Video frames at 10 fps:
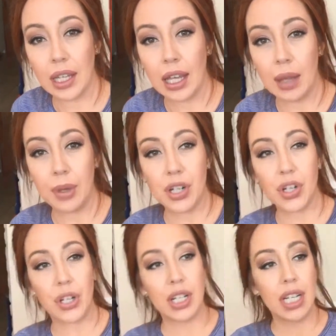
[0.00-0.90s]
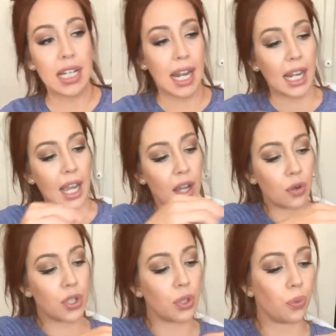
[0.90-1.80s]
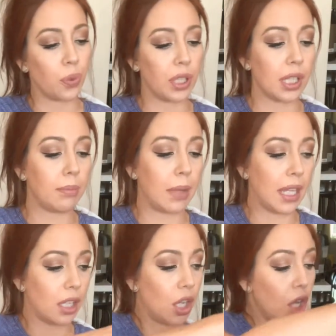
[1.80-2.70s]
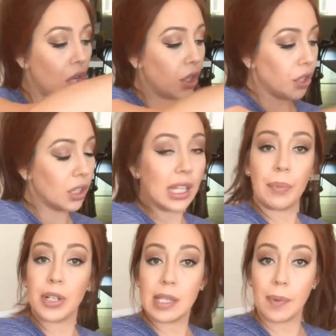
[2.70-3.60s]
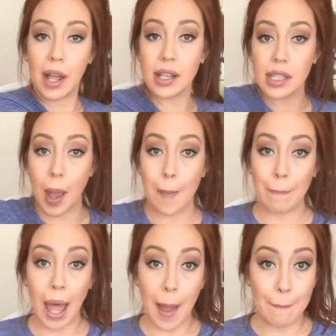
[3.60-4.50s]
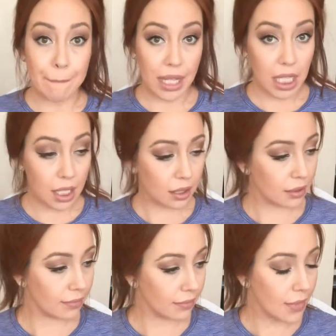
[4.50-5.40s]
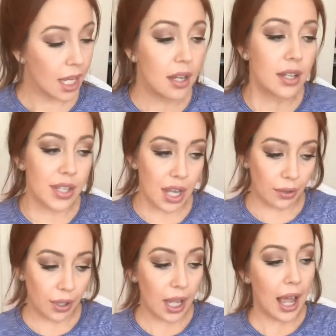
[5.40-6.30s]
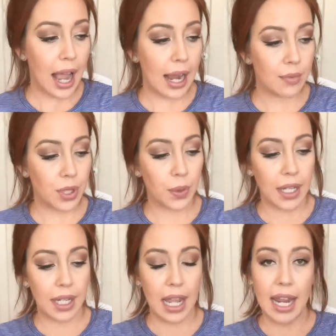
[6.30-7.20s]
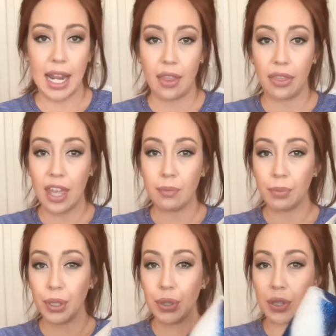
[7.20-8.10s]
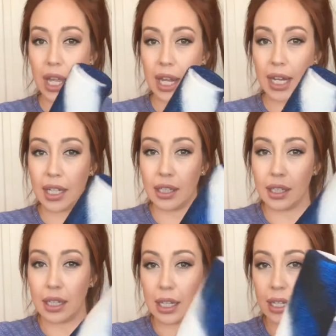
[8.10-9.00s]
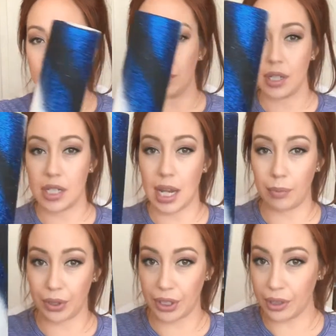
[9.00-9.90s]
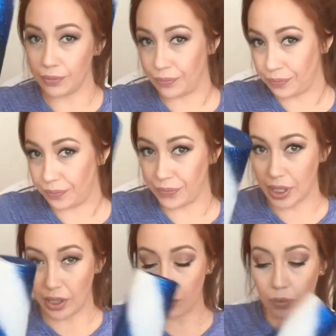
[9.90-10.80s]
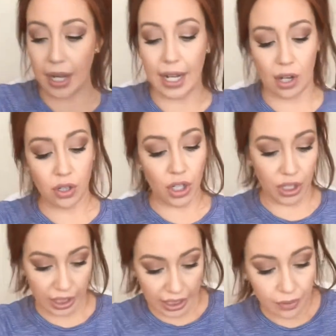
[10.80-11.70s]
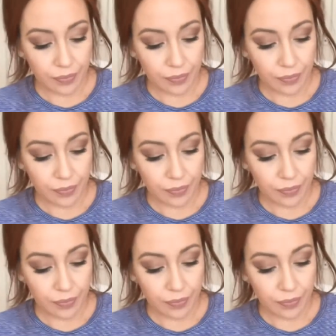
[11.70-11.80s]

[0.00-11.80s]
I'm going to show you today how to really make your leopard spots pop. So I'm doing a thin blue line tumbler right now, currently.